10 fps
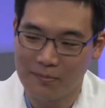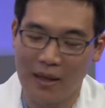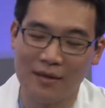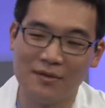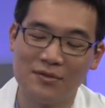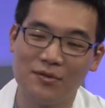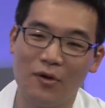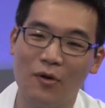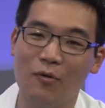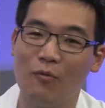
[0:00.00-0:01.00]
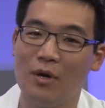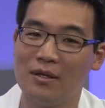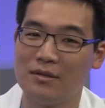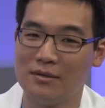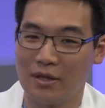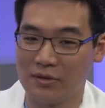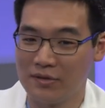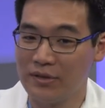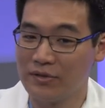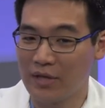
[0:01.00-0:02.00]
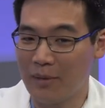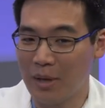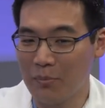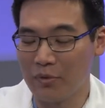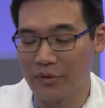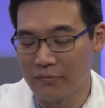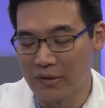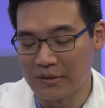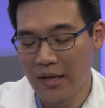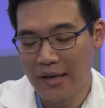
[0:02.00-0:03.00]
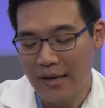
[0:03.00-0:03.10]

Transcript: Yes. And so what Doctor Cedars came up with was,